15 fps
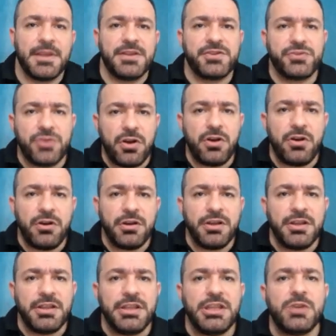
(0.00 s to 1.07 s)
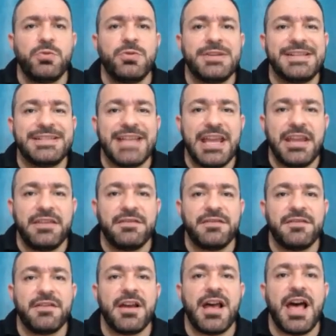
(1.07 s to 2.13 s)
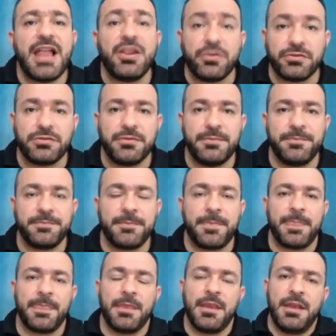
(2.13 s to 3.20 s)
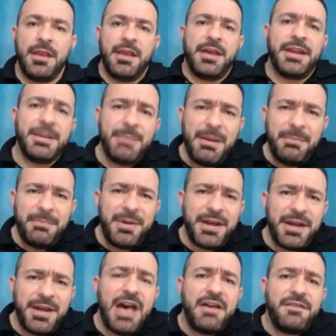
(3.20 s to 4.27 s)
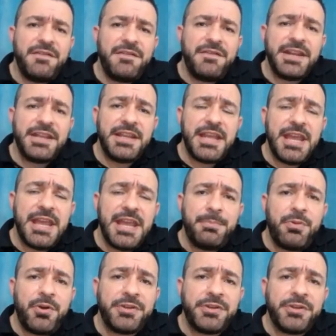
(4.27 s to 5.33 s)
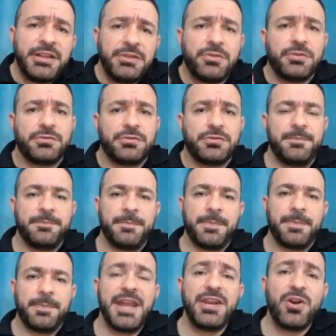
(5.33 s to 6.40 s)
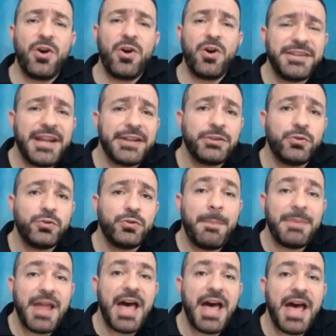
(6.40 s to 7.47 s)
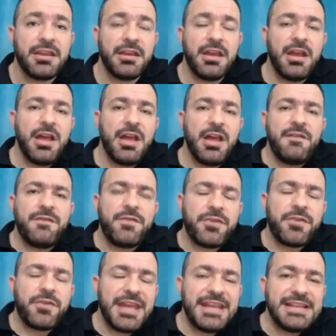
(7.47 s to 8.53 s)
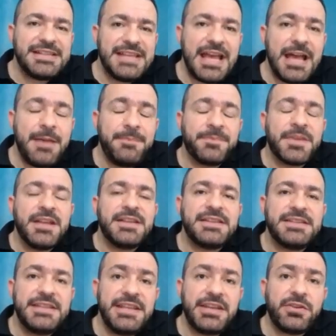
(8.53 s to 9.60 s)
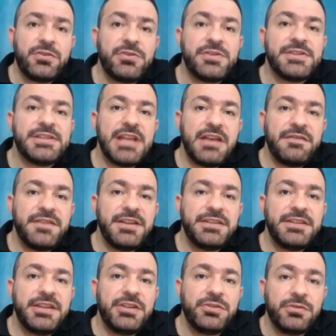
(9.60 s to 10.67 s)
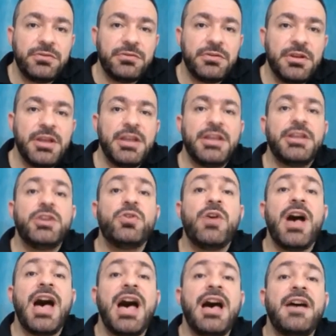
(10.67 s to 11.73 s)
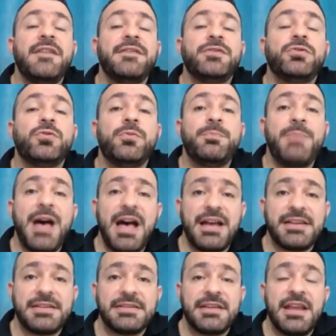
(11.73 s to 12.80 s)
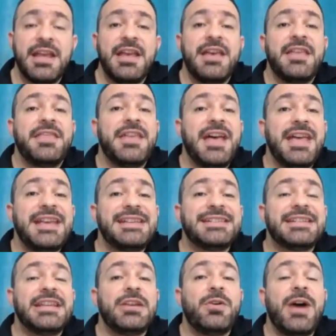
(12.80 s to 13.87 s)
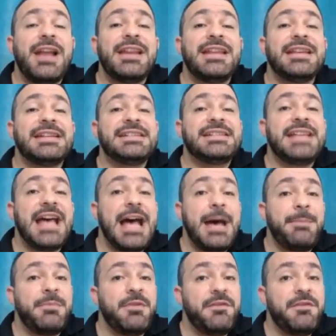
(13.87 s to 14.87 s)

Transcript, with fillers: so you will save a lot. Remember a very important note. In order to apply for the exam 072, you have to pass the SQL exam